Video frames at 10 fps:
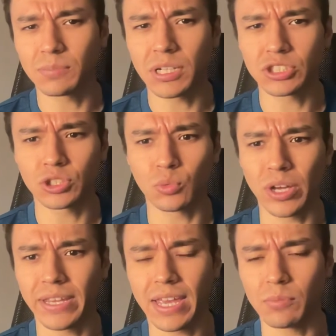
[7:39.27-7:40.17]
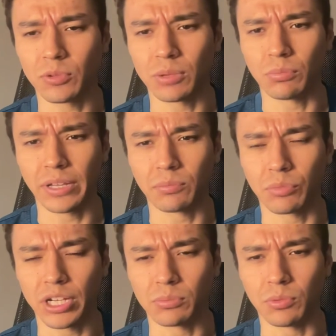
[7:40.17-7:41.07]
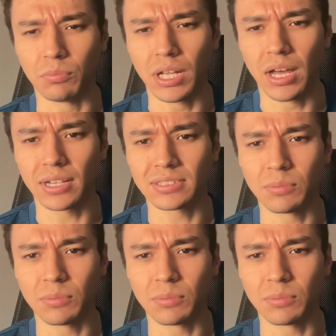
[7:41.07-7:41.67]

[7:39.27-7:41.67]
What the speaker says: I'm not sure why they came with the breakable blocks.